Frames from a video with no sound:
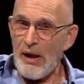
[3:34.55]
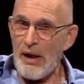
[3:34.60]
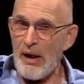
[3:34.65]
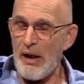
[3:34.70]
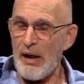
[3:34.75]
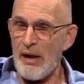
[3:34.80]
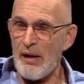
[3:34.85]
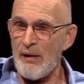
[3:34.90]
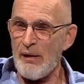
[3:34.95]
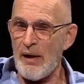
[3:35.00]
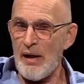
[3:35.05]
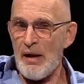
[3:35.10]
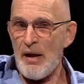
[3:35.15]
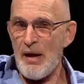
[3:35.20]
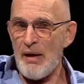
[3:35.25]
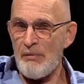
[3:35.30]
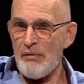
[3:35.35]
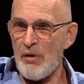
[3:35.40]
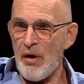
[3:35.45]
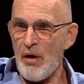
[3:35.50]
and they'd
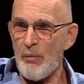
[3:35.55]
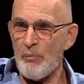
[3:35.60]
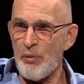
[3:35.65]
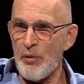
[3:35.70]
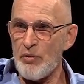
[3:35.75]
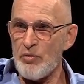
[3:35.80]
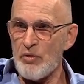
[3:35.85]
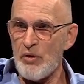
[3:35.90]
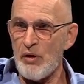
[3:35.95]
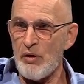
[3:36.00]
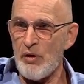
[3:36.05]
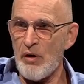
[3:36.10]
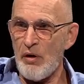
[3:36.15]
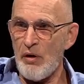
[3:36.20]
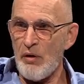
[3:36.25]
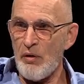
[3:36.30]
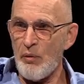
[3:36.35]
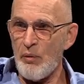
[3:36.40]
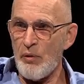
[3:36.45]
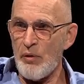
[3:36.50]
have an armed personnel
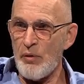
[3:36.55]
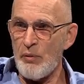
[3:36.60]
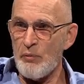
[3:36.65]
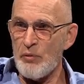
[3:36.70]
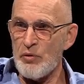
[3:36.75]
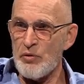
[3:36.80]
carrier with them,